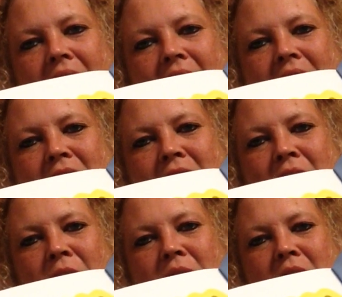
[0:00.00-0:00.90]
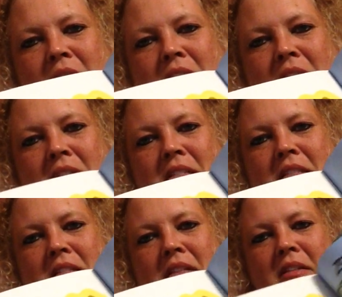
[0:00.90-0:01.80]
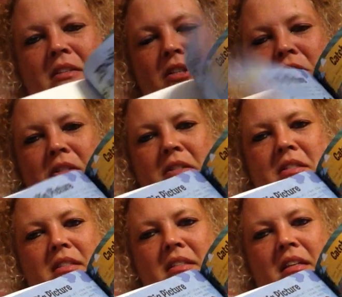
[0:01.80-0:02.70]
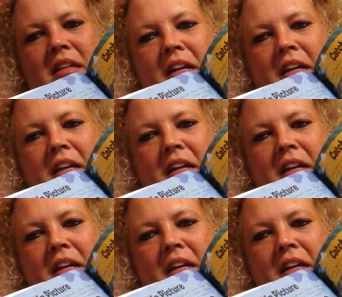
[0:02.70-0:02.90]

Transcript: And so this is just,